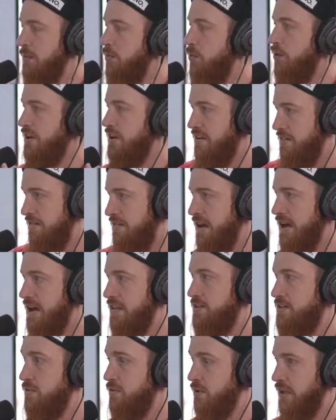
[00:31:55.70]
into
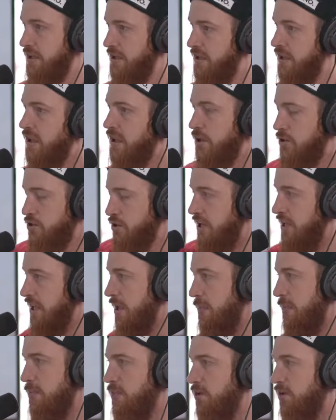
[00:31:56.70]
fights, or like trying to get
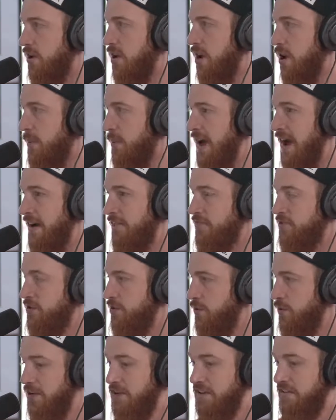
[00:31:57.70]
people to come after
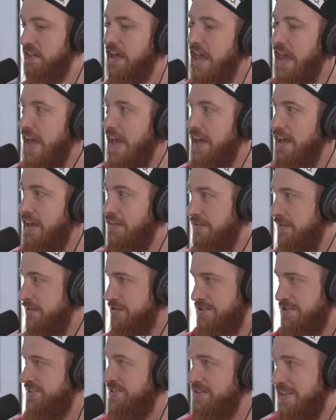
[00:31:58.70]
you into the cave. There's this like